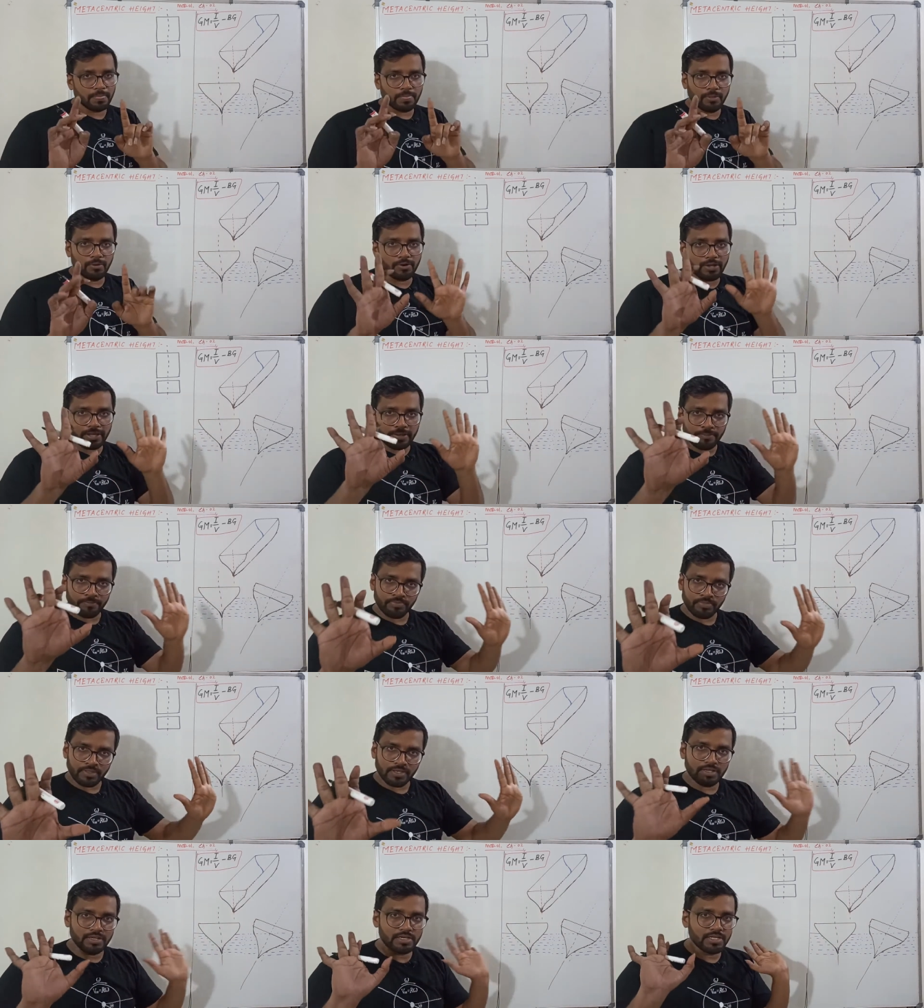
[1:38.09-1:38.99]
Okay,
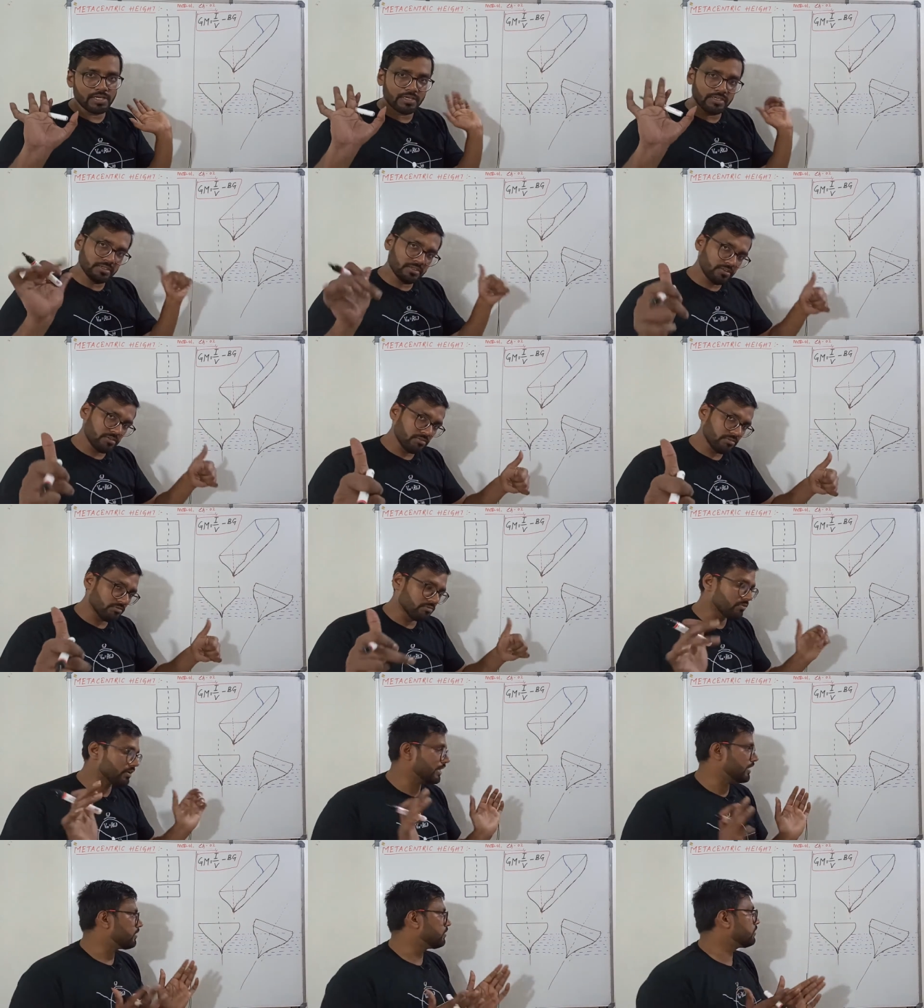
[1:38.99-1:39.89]
clear?
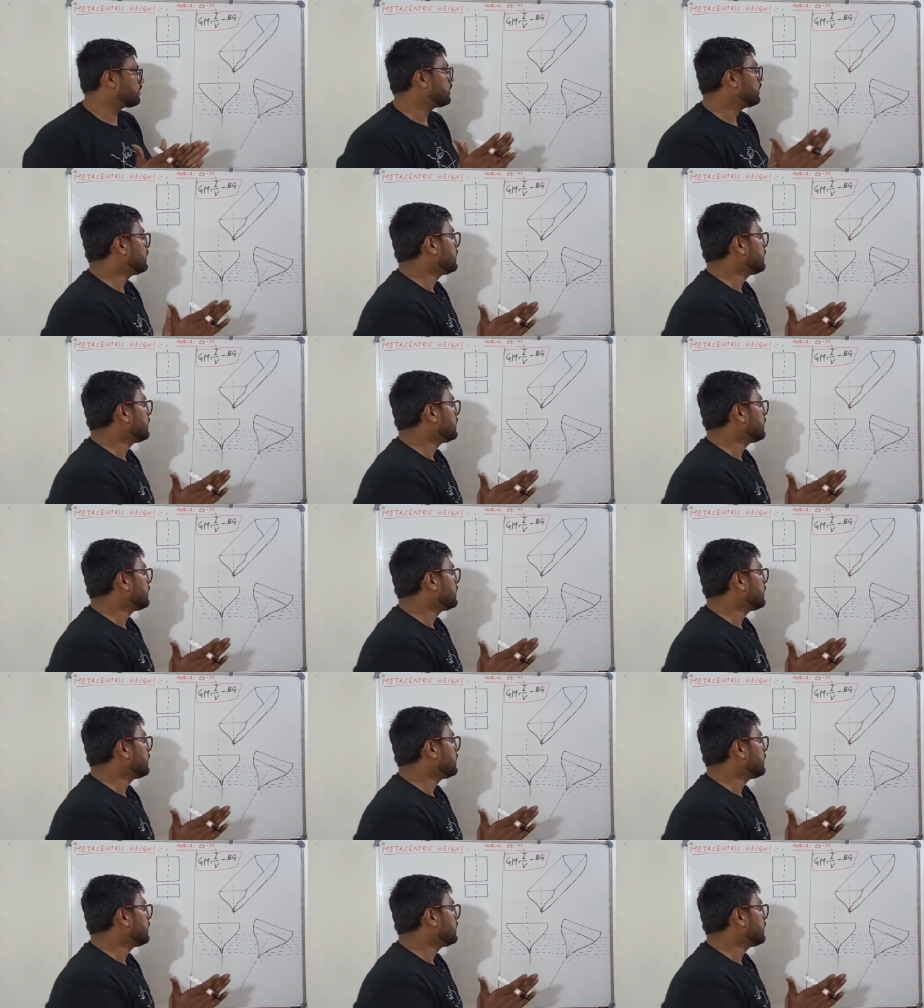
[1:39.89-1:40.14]
Very good.